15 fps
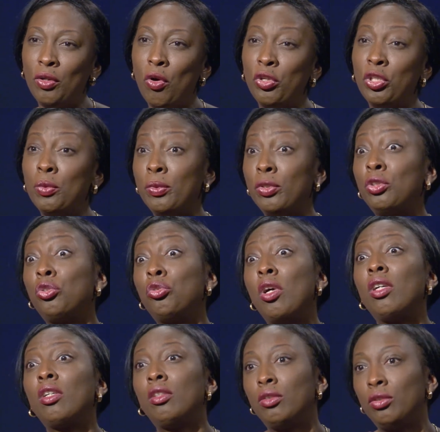or you will
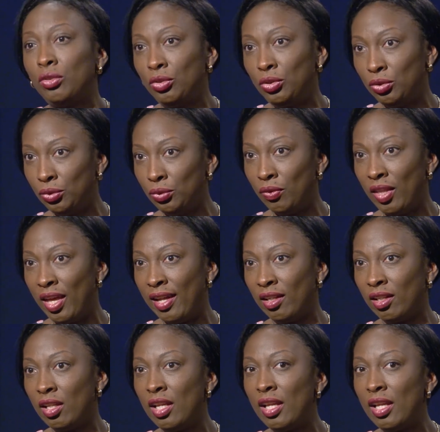struggle to do then.